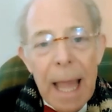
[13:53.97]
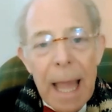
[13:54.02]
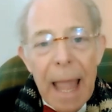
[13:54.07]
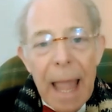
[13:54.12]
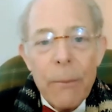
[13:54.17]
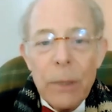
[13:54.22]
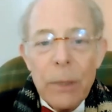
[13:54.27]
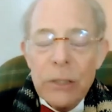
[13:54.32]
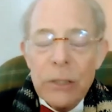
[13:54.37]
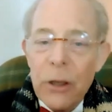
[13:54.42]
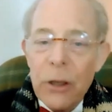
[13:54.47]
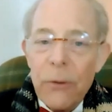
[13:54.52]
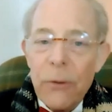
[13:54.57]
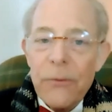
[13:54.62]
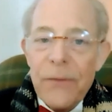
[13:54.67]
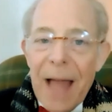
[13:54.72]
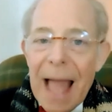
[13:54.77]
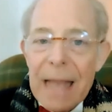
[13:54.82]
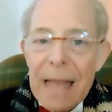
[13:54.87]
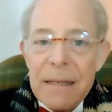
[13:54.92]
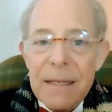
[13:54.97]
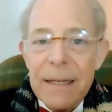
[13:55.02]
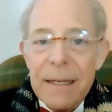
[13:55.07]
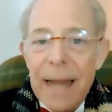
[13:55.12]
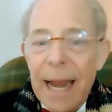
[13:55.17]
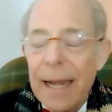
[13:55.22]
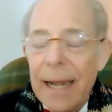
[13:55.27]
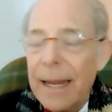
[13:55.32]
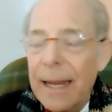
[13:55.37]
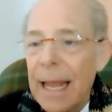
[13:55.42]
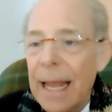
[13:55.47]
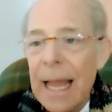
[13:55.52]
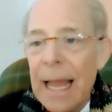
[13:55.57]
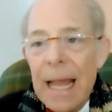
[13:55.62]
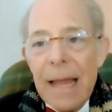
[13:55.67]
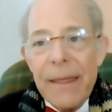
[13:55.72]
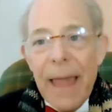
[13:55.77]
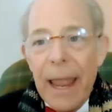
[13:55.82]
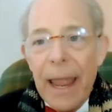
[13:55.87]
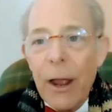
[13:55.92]
And what's so fascinating,
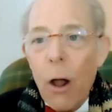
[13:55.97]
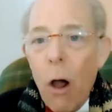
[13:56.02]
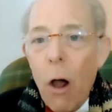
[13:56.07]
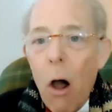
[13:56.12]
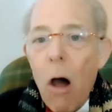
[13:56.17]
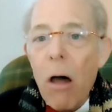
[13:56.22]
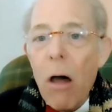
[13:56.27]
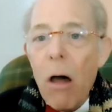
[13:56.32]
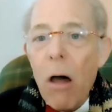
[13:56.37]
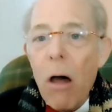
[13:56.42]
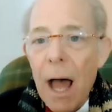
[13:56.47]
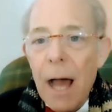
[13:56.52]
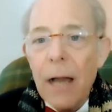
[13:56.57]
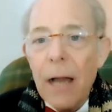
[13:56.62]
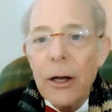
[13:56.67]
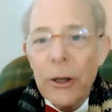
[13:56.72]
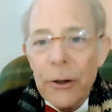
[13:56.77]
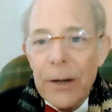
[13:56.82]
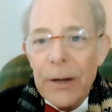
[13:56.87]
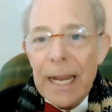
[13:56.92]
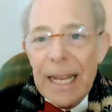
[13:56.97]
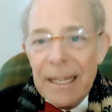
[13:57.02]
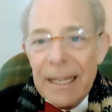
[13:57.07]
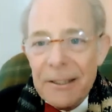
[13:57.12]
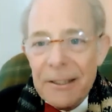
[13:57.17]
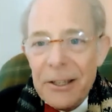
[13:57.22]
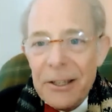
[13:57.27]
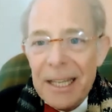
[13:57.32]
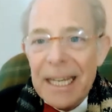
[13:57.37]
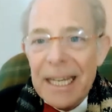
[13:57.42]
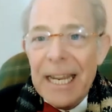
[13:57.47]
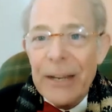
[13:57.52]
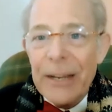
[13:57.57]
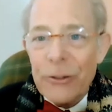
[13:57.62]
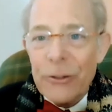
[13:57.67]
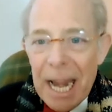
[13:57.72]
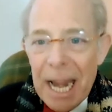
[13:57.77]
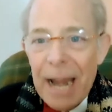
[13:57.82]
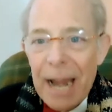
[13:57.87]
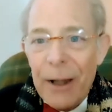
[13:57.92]
they all hunker into the
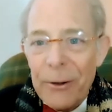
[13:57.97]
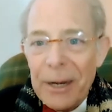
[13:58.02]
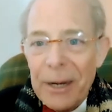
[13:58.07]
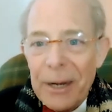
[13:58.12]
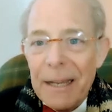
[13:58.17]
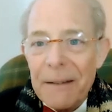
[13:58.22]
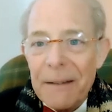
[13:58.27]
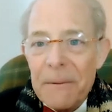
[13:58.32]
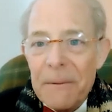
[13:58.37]
kitchen area.